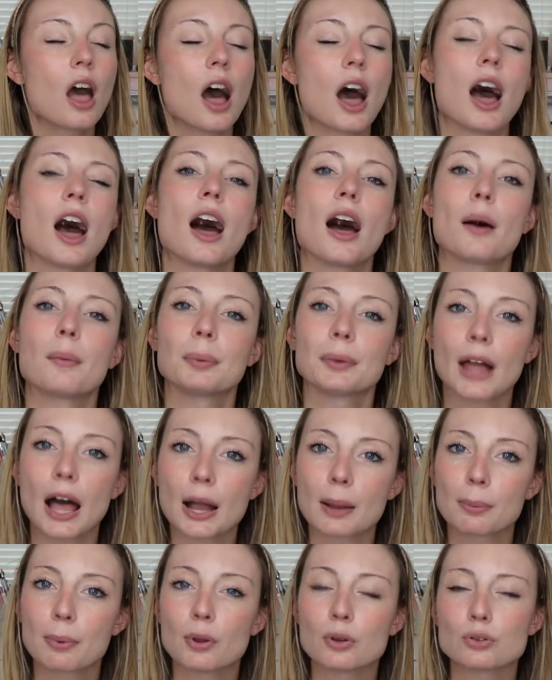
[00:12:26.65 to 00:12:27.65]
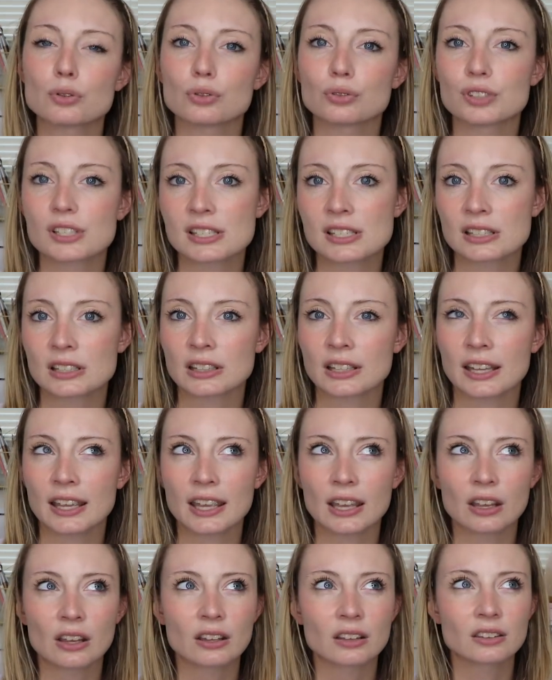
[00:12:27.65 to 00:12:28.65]
uh, a blog post
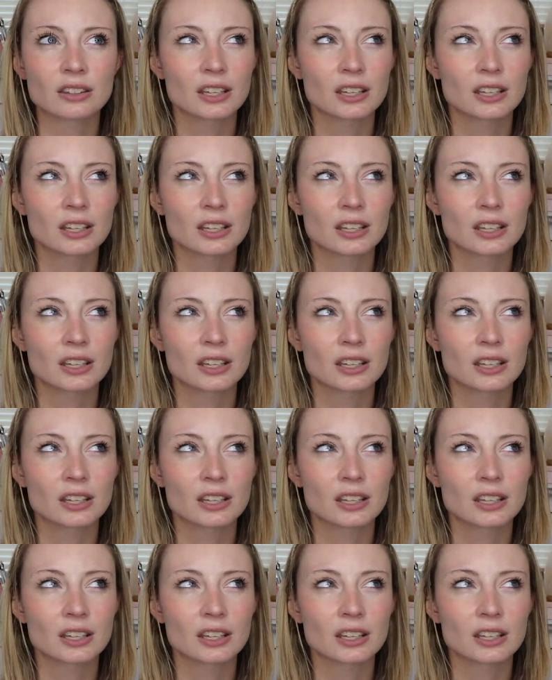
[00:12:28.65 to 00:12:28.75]
recently.